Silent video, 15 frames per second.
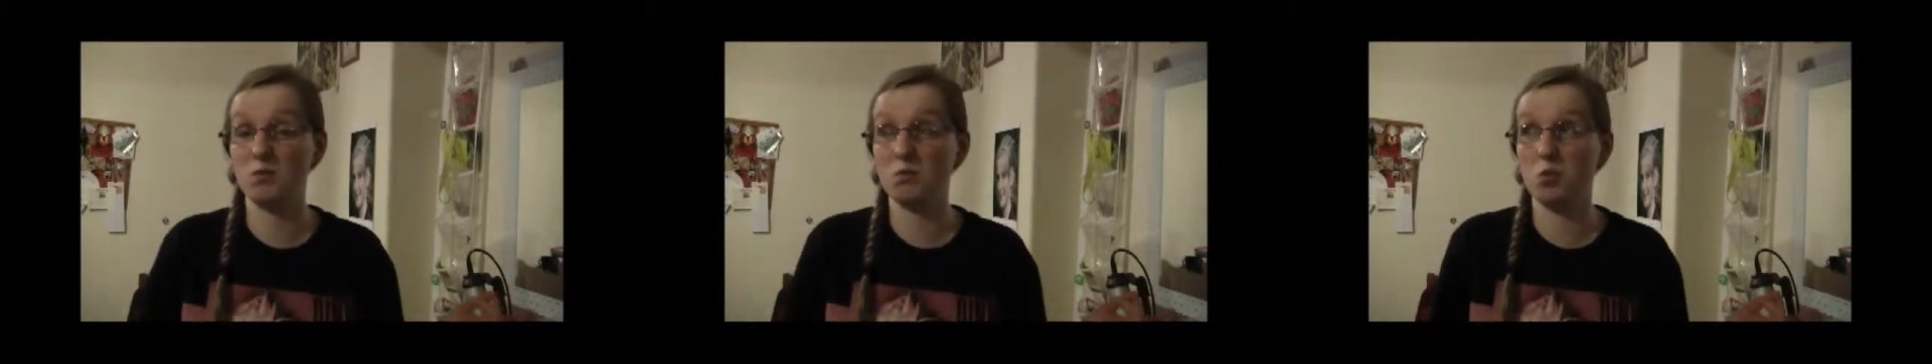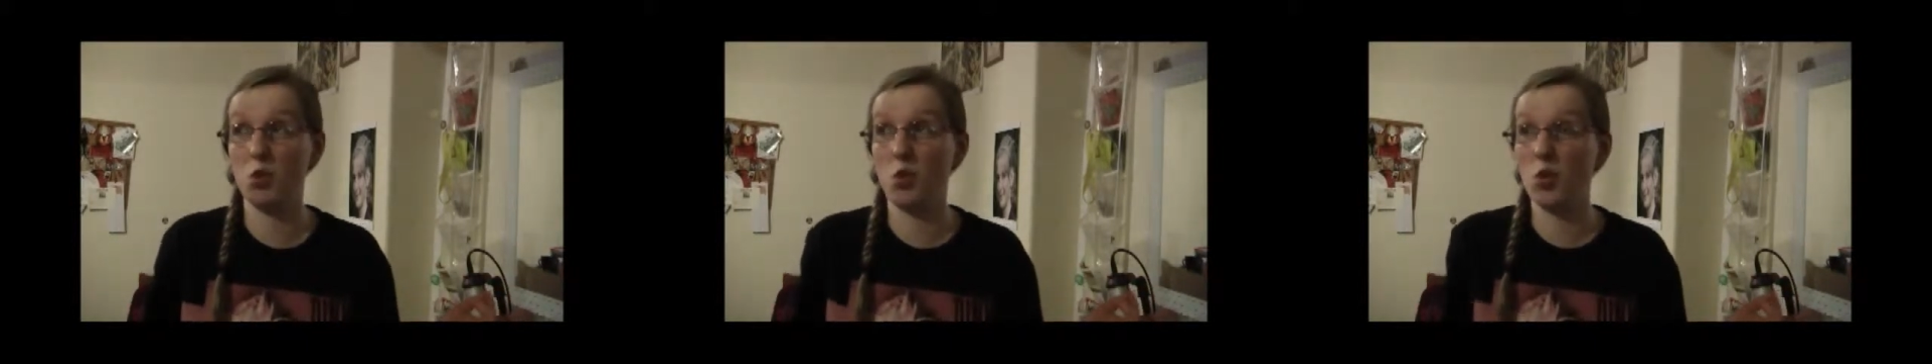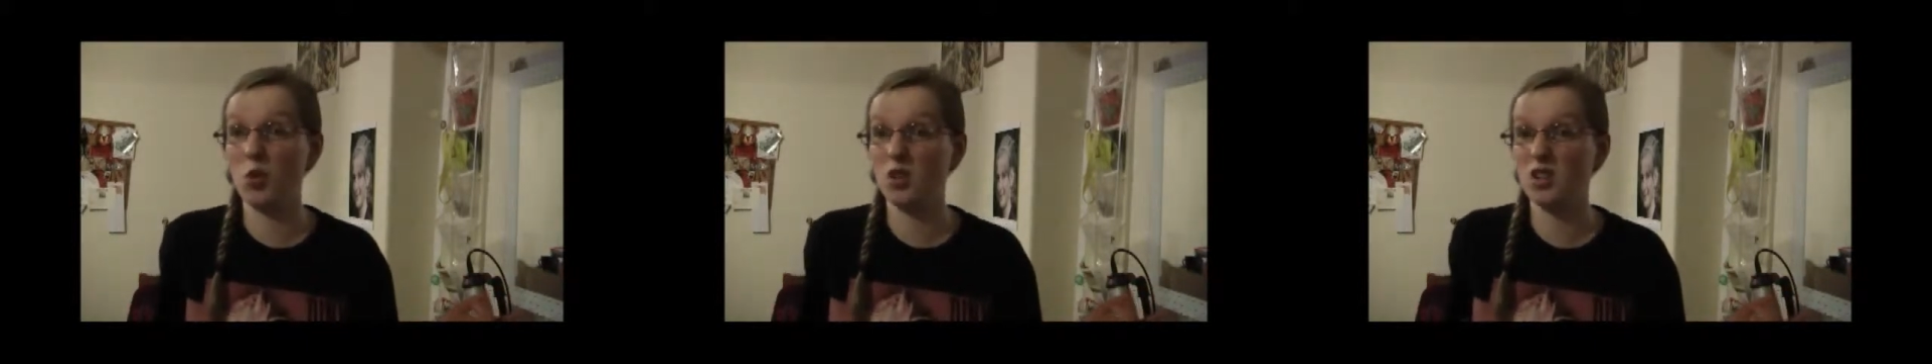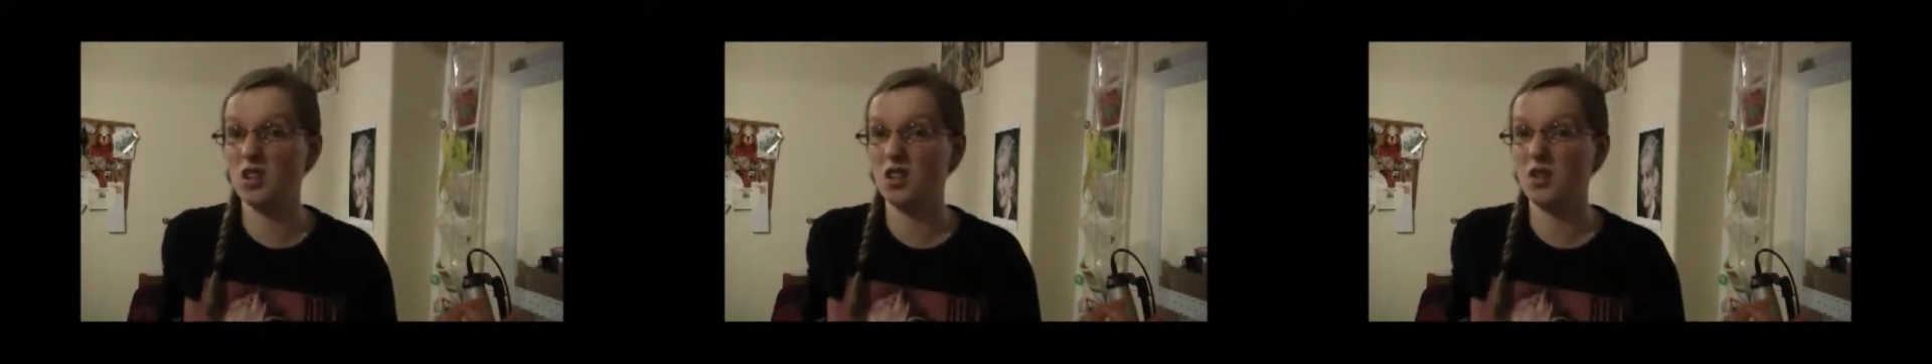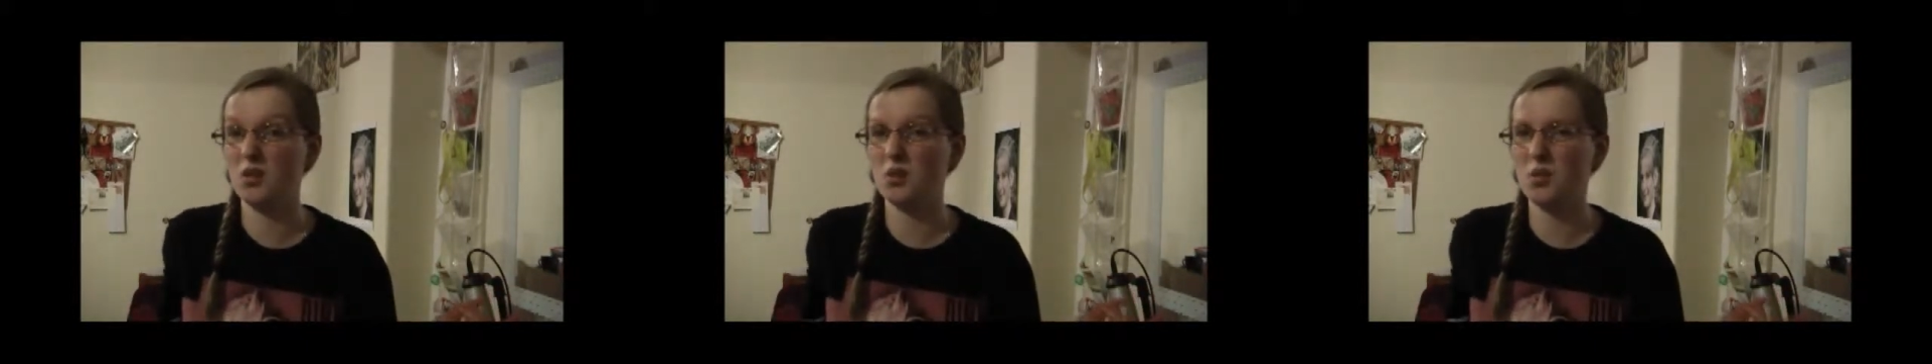
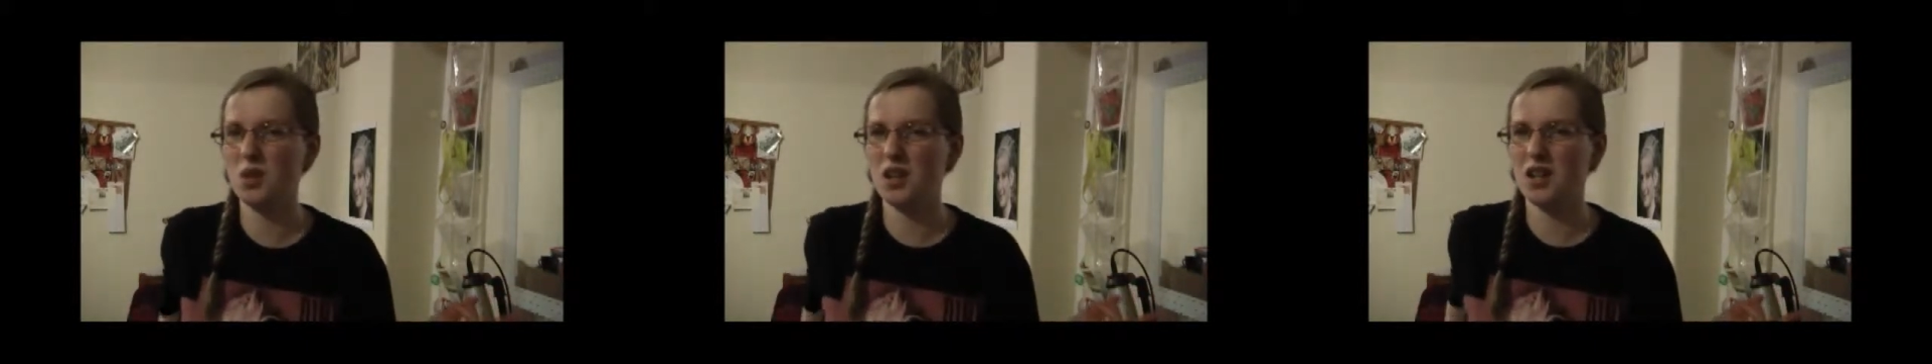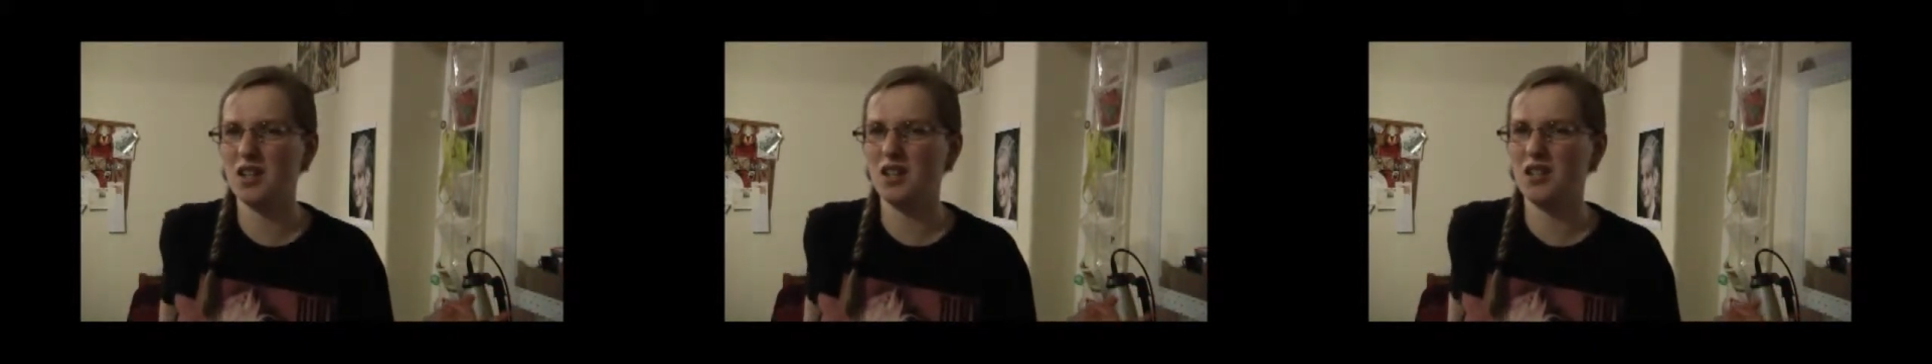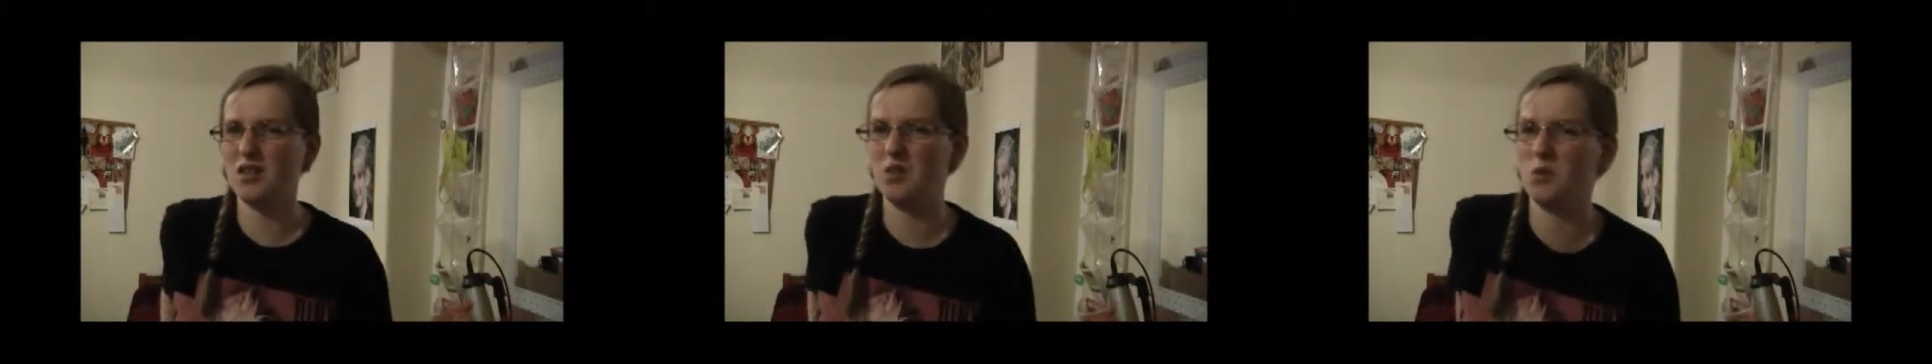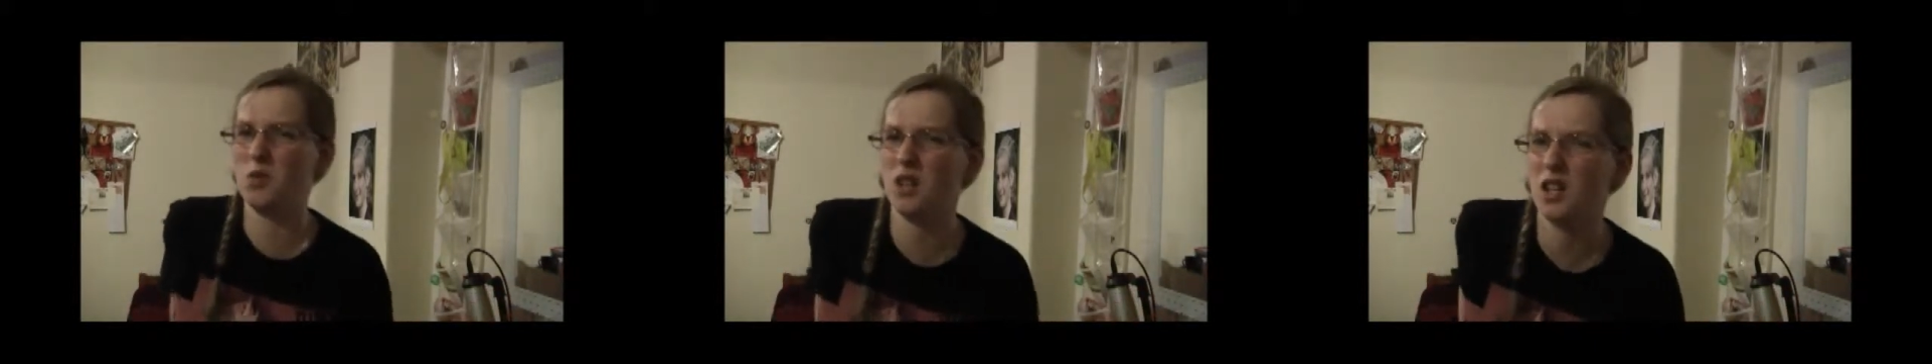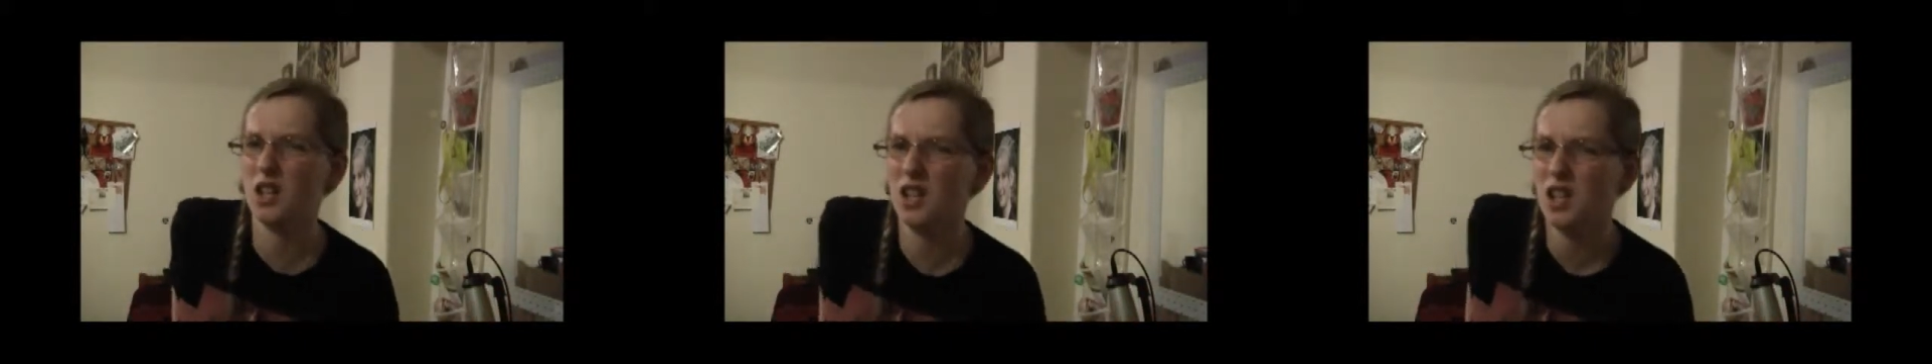important when I do,